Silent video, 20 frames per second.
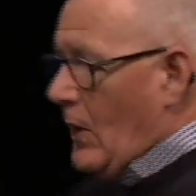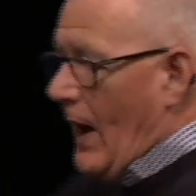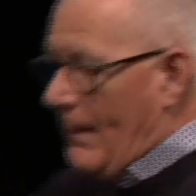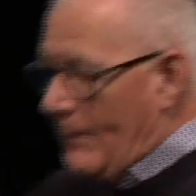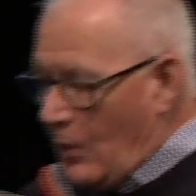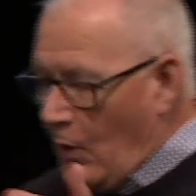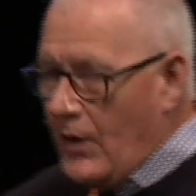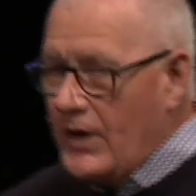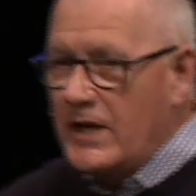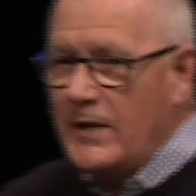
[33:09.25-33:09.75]
who
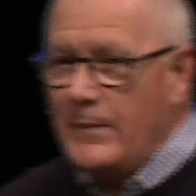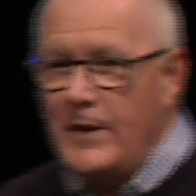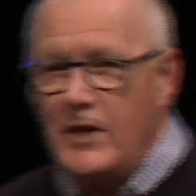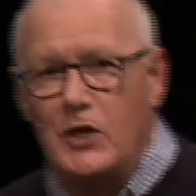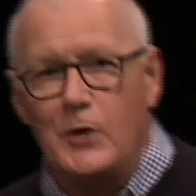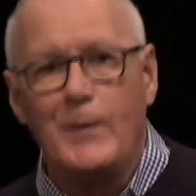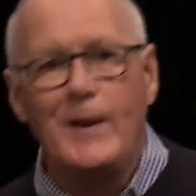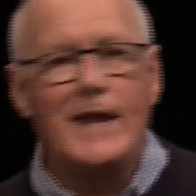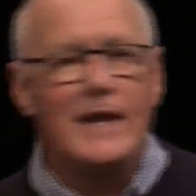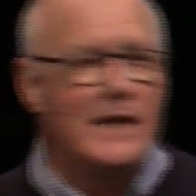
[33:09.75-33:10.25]
I'm going to
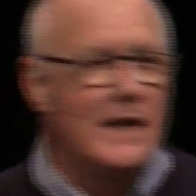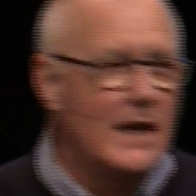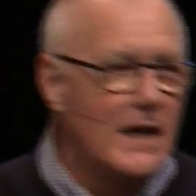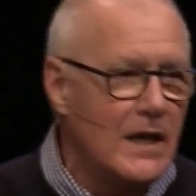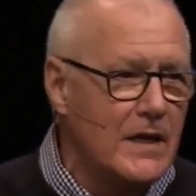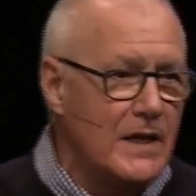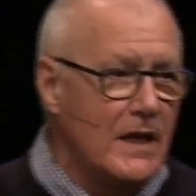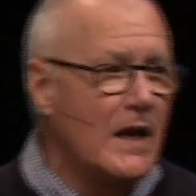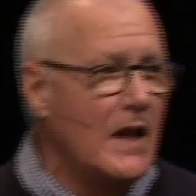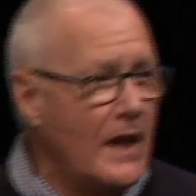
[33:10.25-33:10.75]
be. You begin to
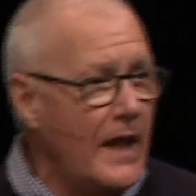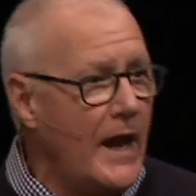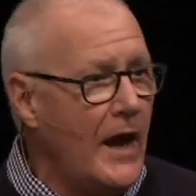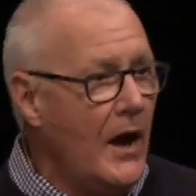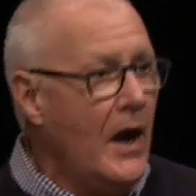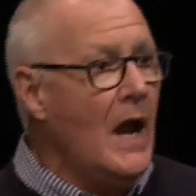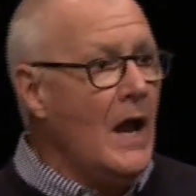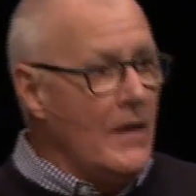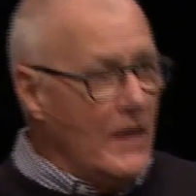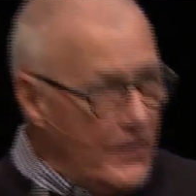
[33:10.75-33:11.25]

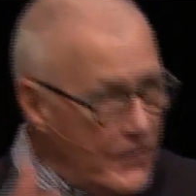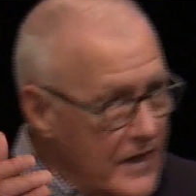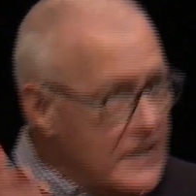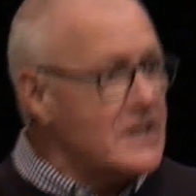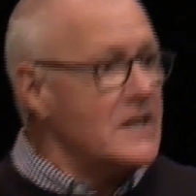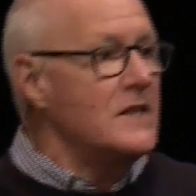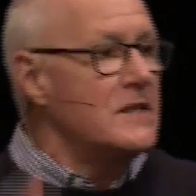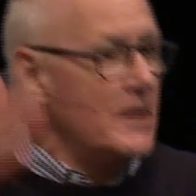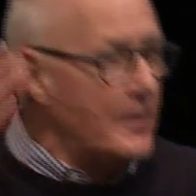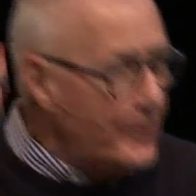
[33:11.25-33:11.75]
declare that
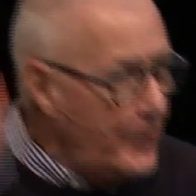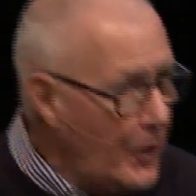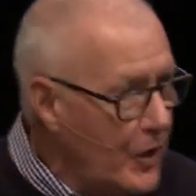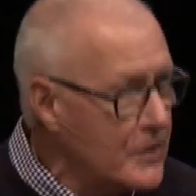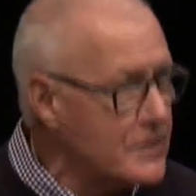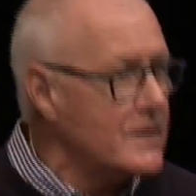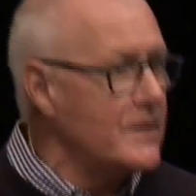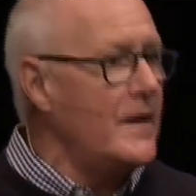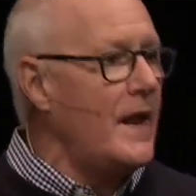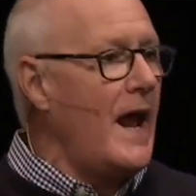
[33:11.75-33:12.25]
this is the
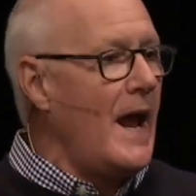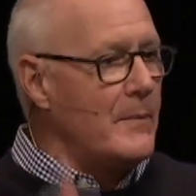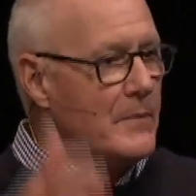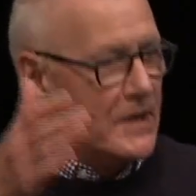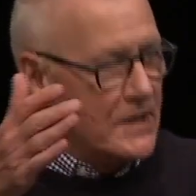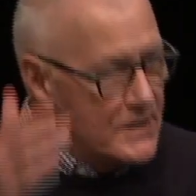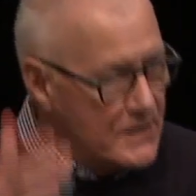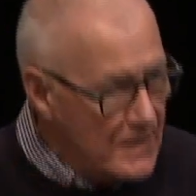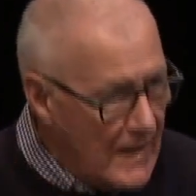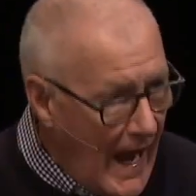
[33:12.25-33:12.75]
person that I'm,
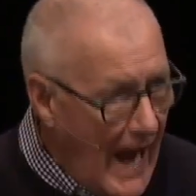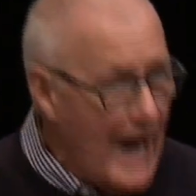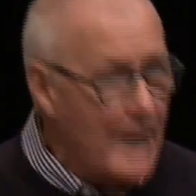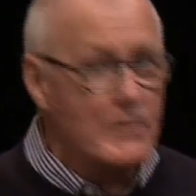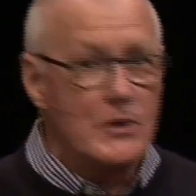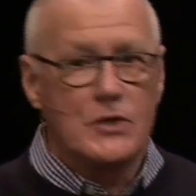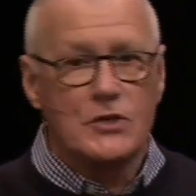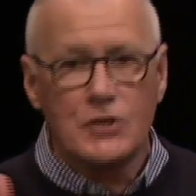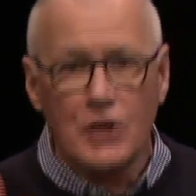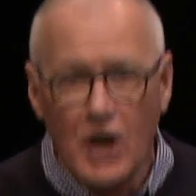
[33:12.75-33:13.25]
de-
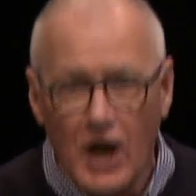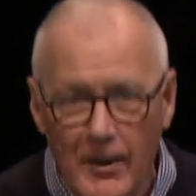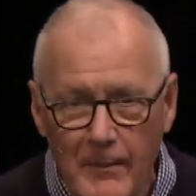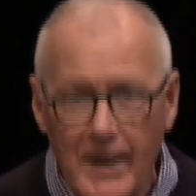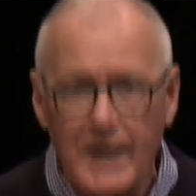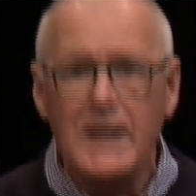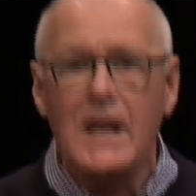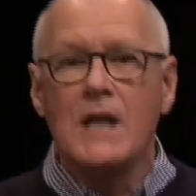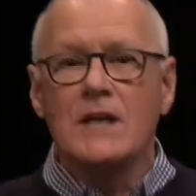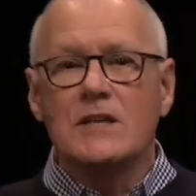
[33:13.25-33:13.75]
I'm
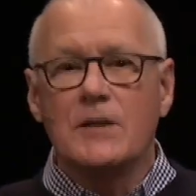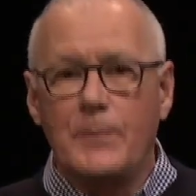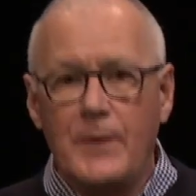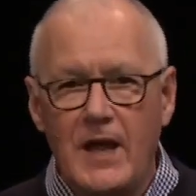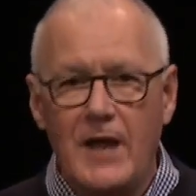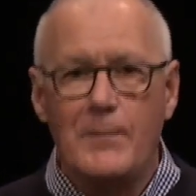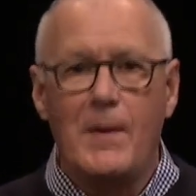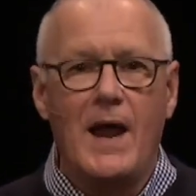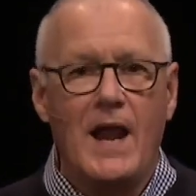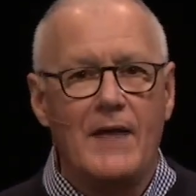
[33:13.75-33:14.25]
determined to
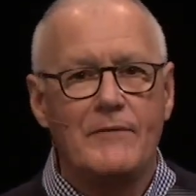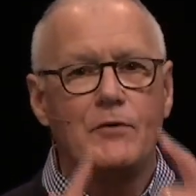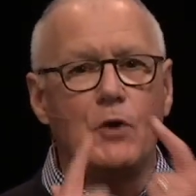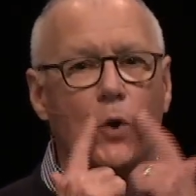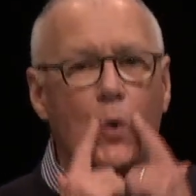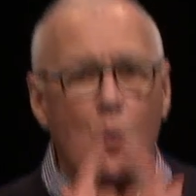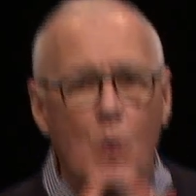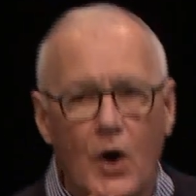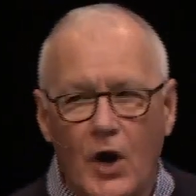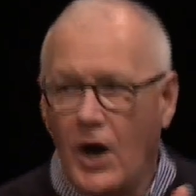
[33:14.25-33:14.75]
be in my life.
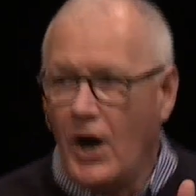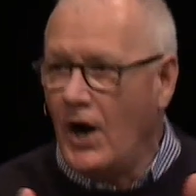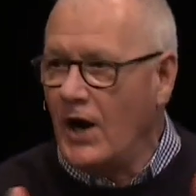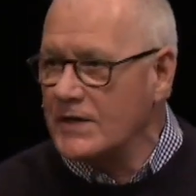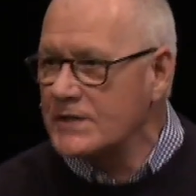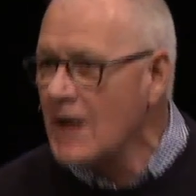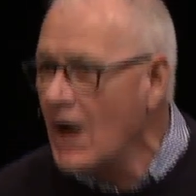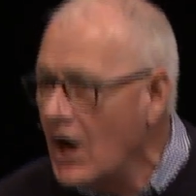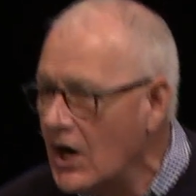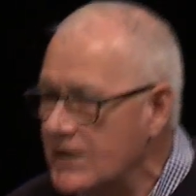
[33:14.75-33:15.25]
Your
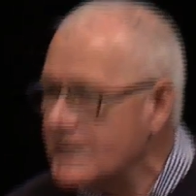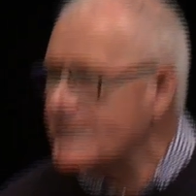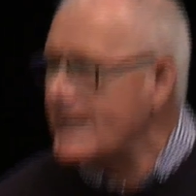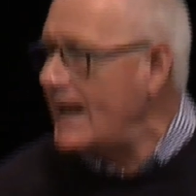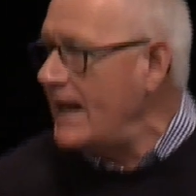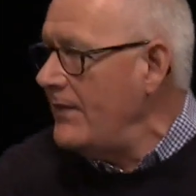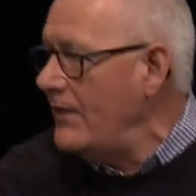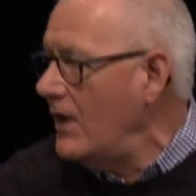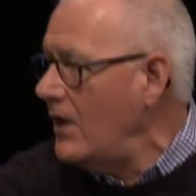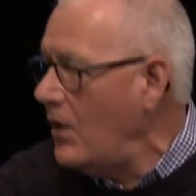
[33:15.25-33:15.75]
words are
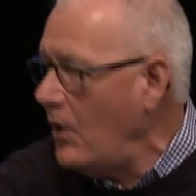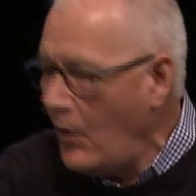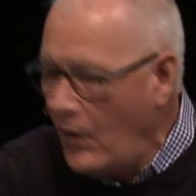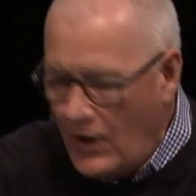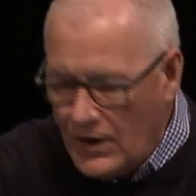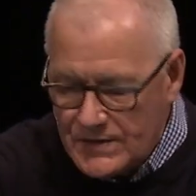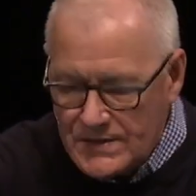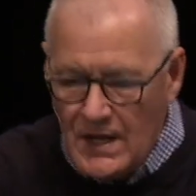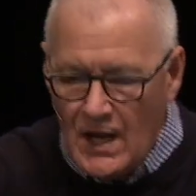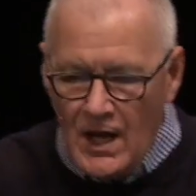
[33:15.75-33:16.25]
setting the
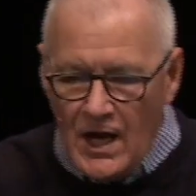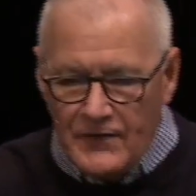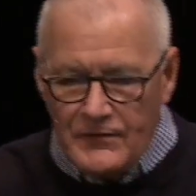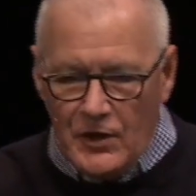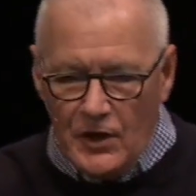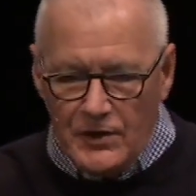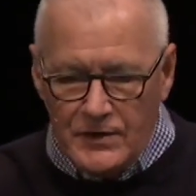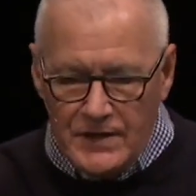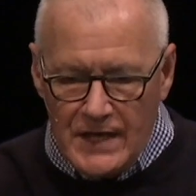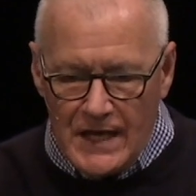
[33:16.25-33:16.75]
course
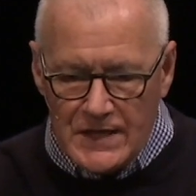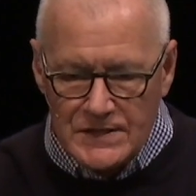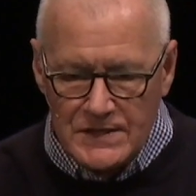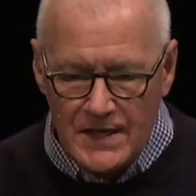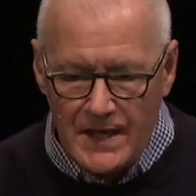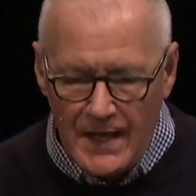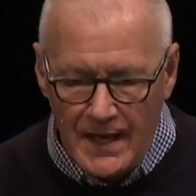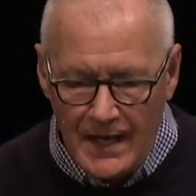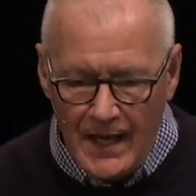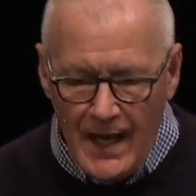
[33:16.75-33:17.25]
of your
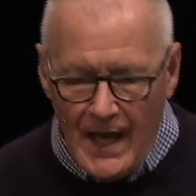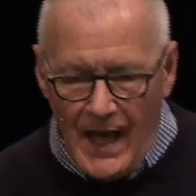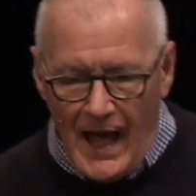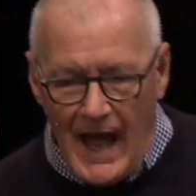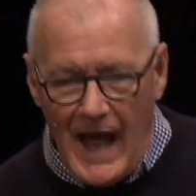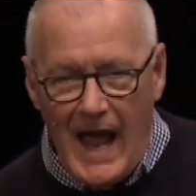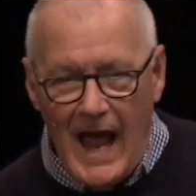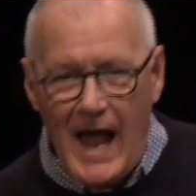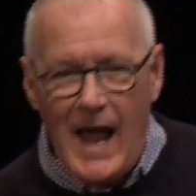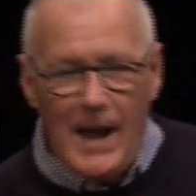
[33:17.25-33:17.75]
destiny.
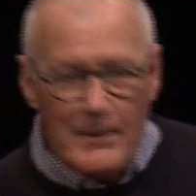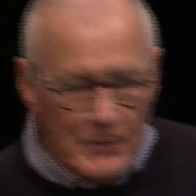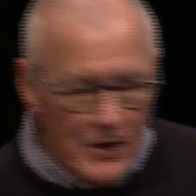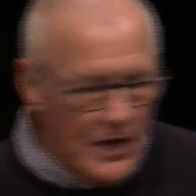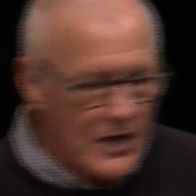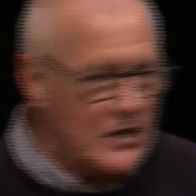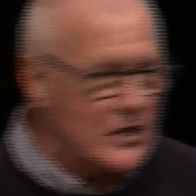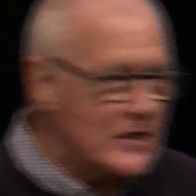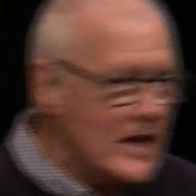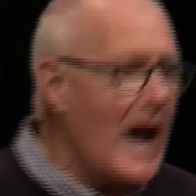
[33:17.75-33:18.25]
I- I'm
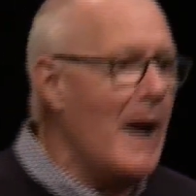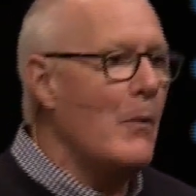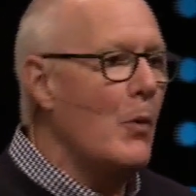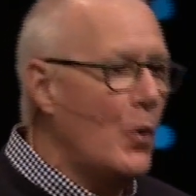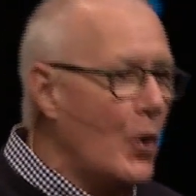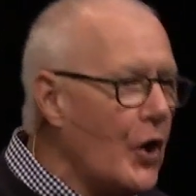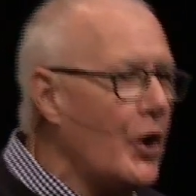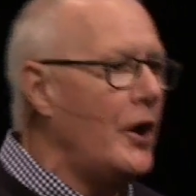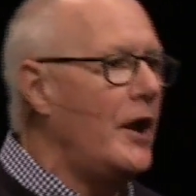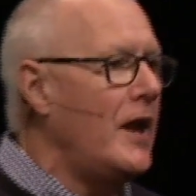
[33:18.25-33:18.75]
going to
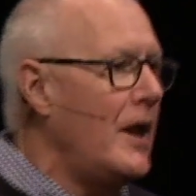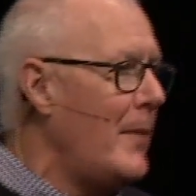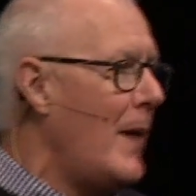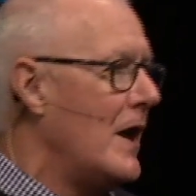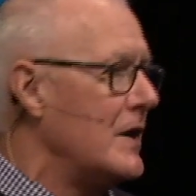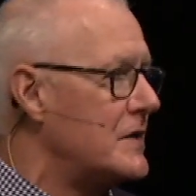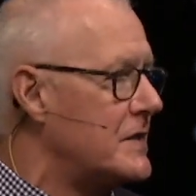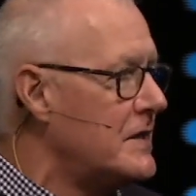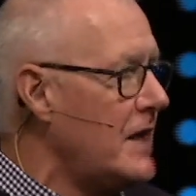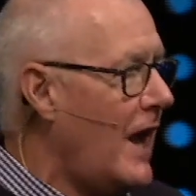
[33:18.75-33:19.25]
stop worrying about